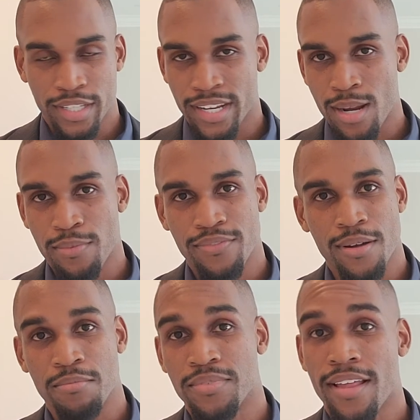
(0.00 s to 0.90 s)
it up
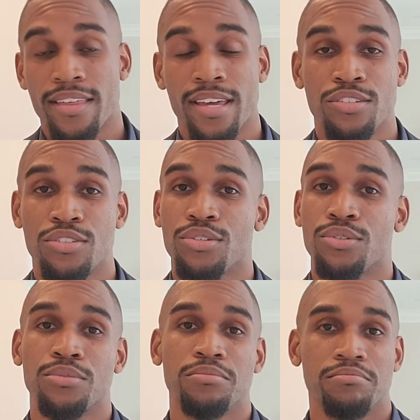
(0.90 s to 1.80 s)
from nothing
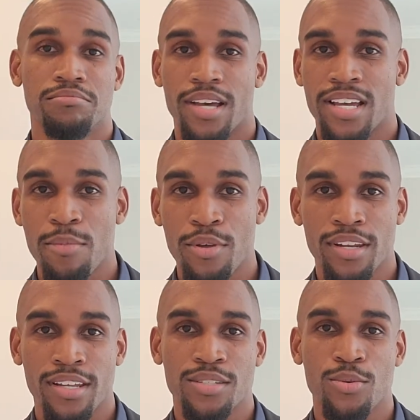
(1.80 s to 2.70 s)
to a
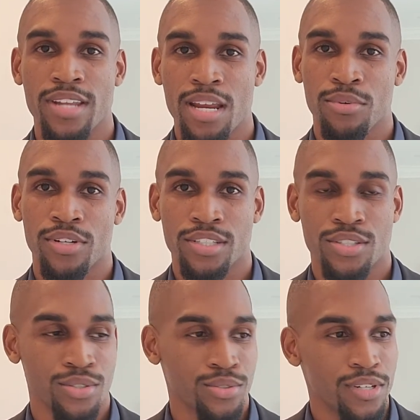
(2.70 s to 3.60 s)
community, to a neighborhood,
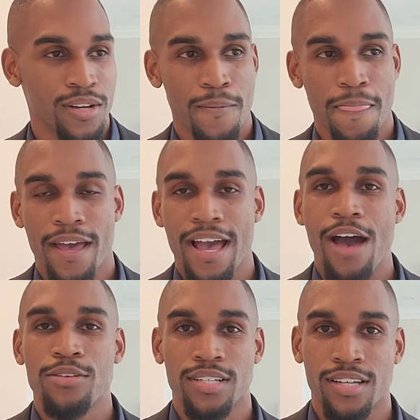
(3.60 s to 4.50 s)
to a
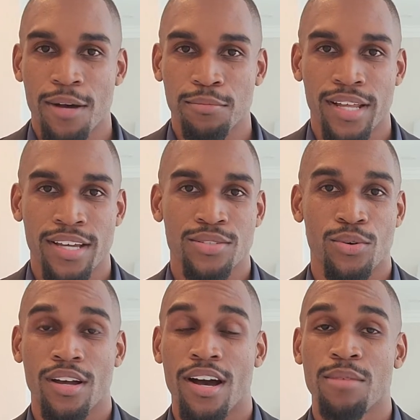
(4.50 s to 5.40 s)
housing complex or
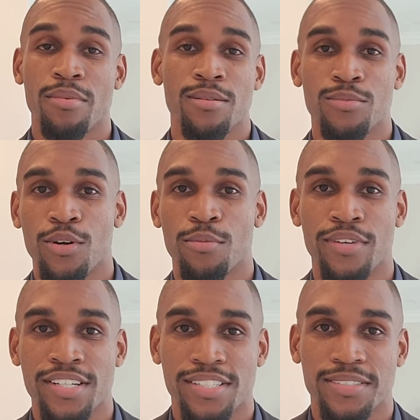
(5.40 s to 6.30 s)
a condominium
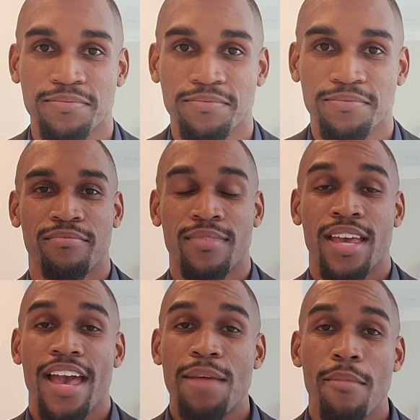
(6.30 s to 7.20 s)
corporation.
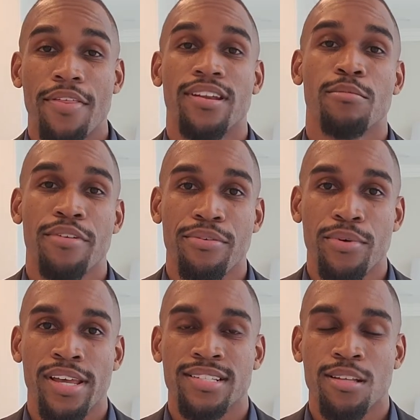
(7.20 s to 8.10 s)
And method number
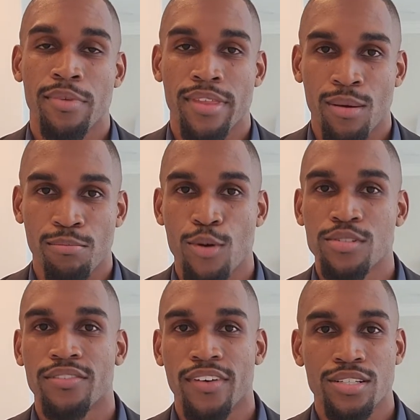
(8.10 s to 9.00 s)
3 is something that
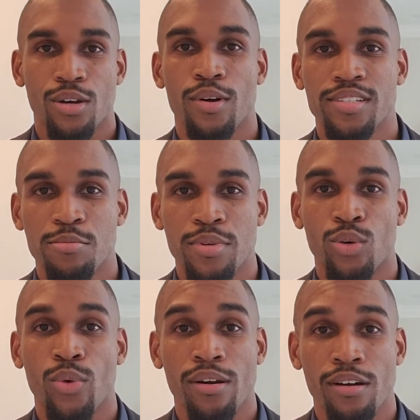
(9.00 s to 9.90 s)
most of us are going to be
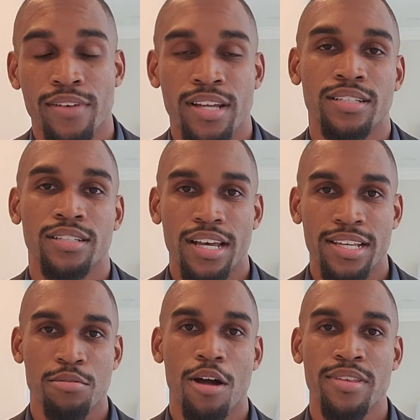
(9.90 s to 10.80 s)
aware of, and
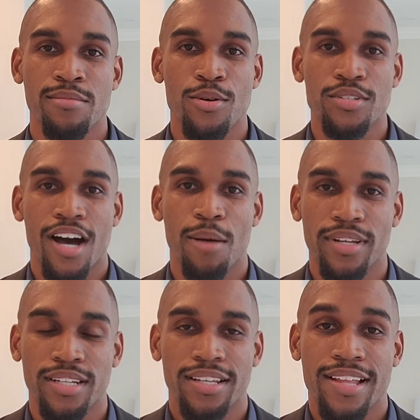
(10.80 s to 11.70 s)
it's probably the most
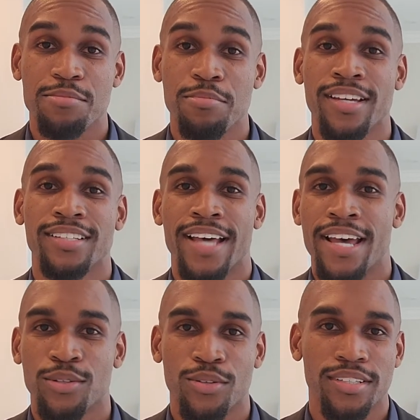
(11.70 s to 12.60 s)
common. It's being a
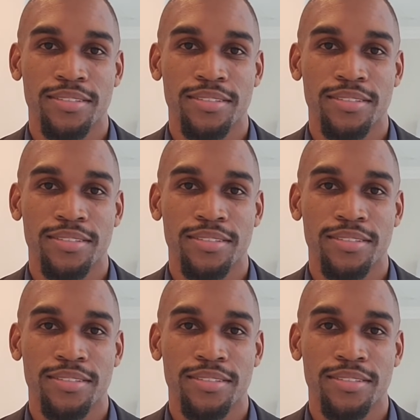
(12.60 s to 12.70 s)
landlord.